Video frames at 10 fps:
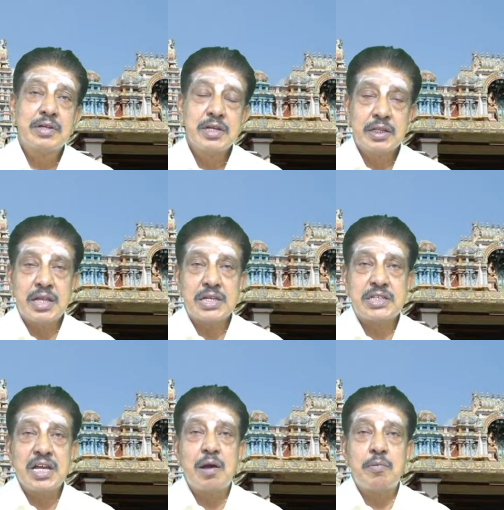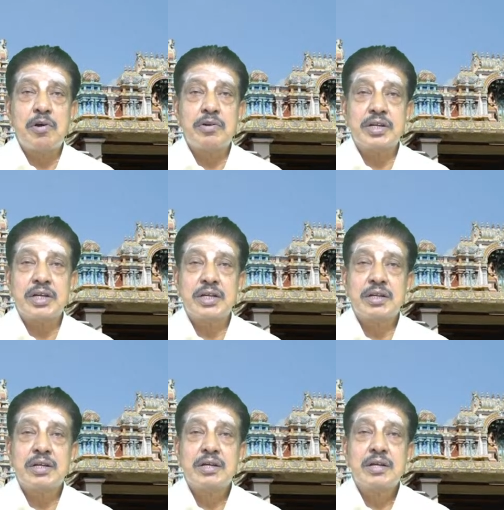they sing about
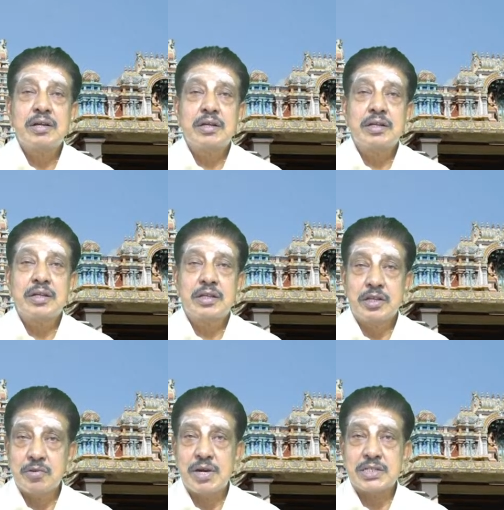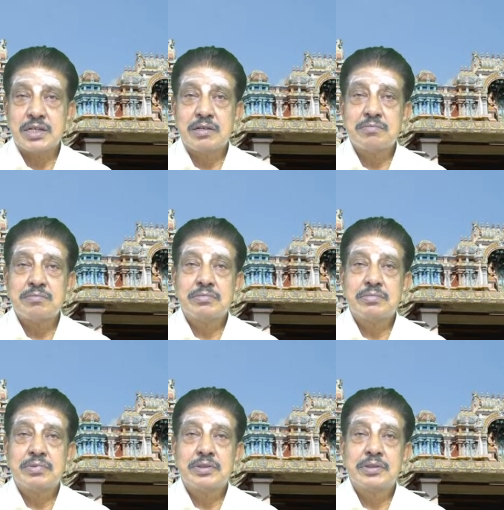Tiruvasagam,
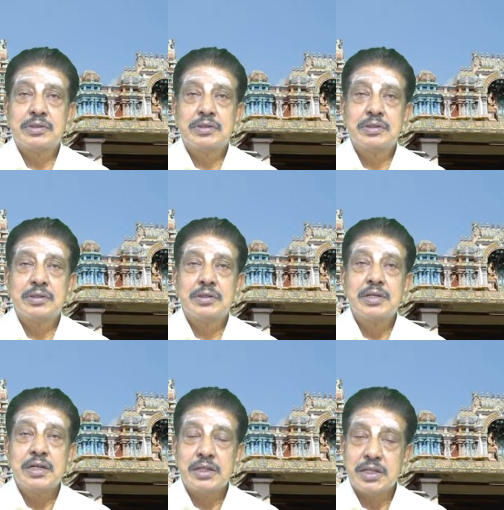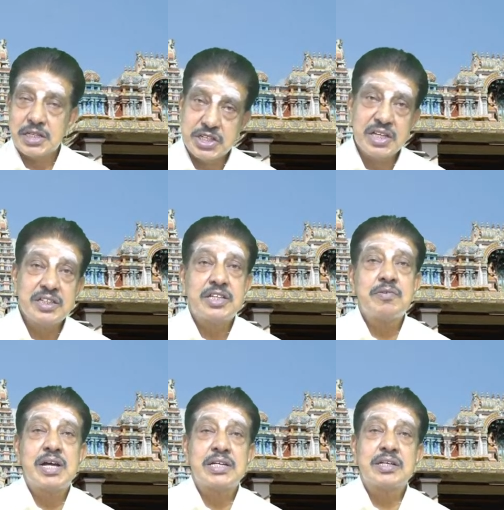they sing
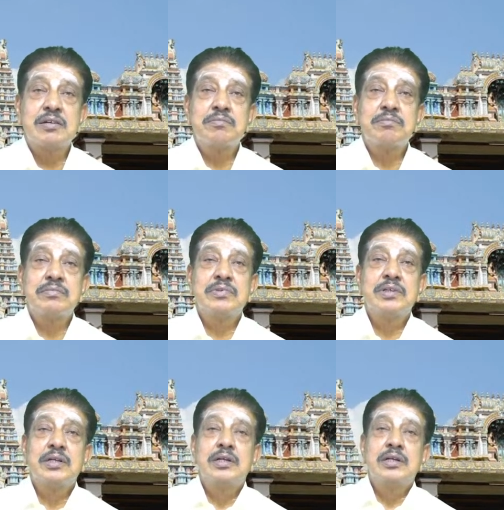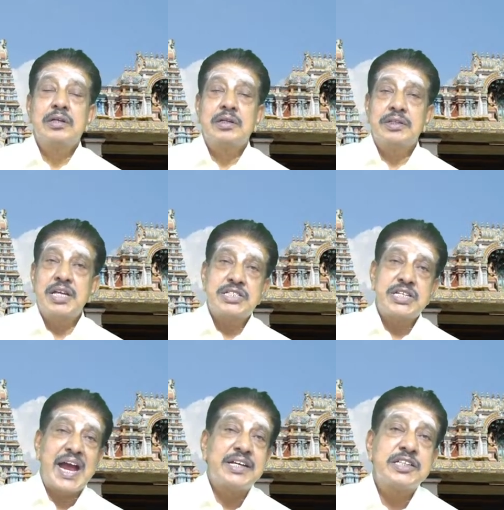Tiruvasagam, they
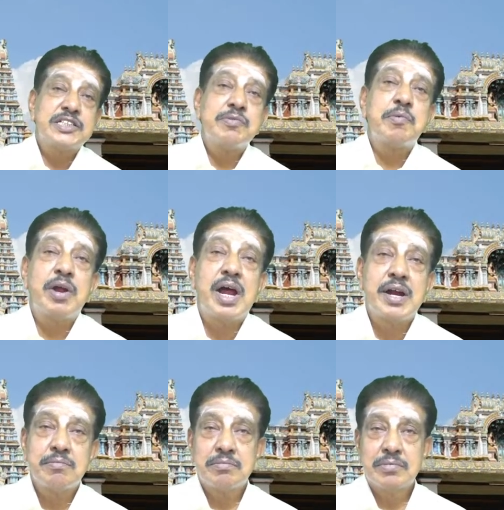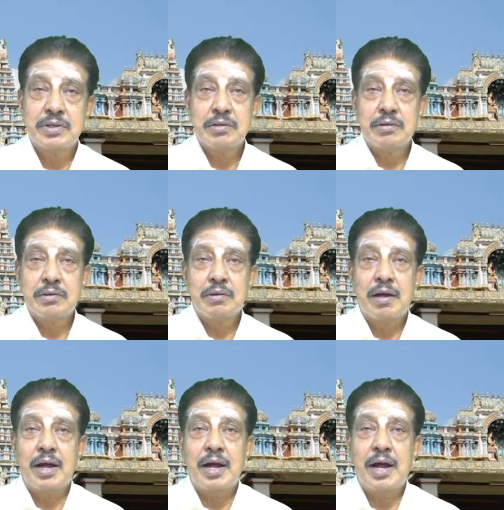chant Sivapuranam,
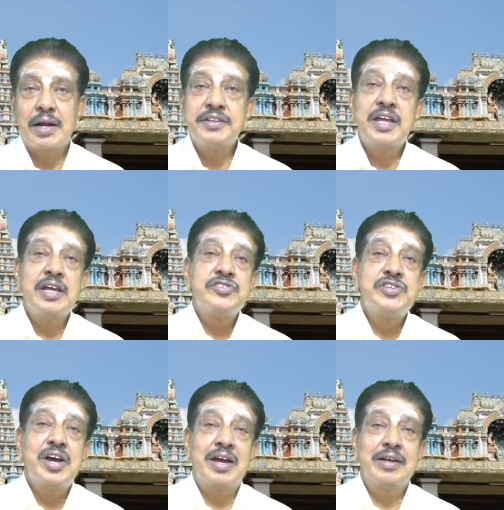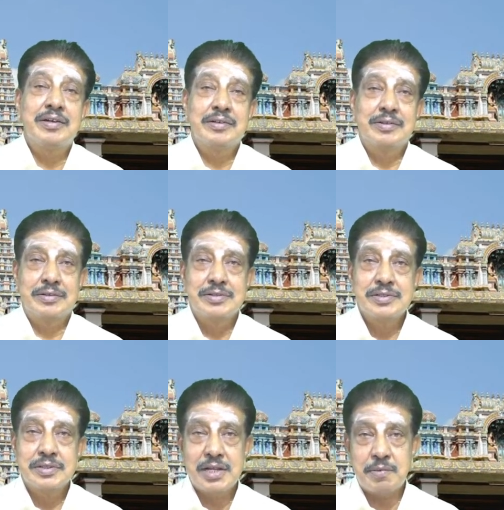and they enjoy
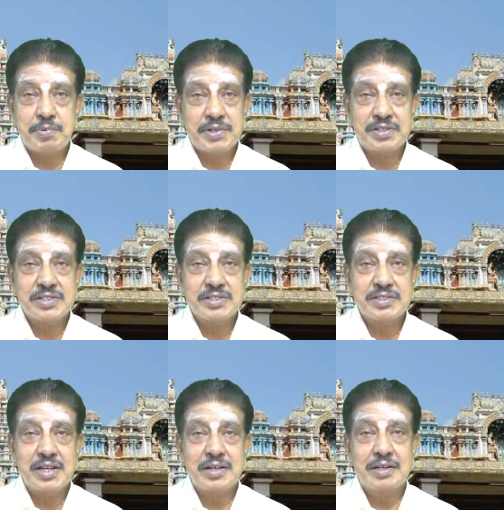their presence there.